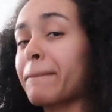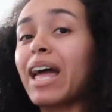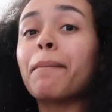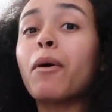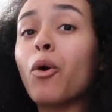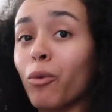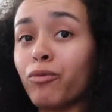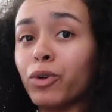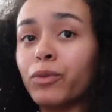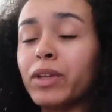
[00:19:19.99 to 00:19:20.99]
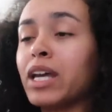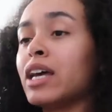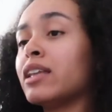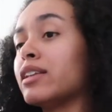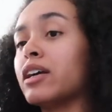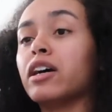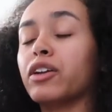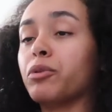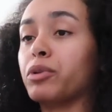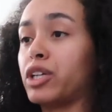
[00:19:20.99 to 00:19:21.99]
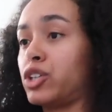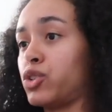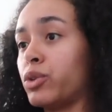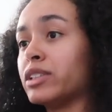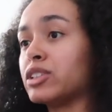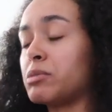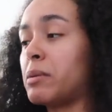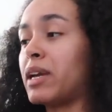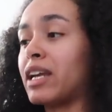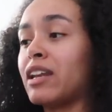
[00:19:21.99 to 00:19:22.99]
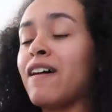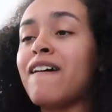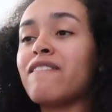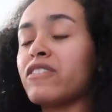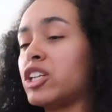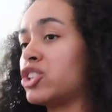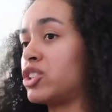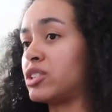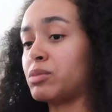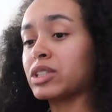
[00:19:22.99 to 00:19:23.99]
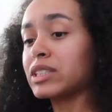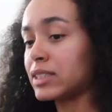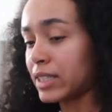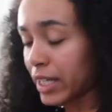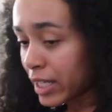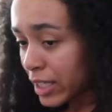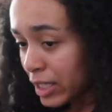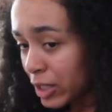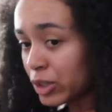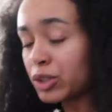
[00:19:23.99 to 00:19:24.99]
I'm hopeful. The audiobook is short, so maybe I can finish this book today.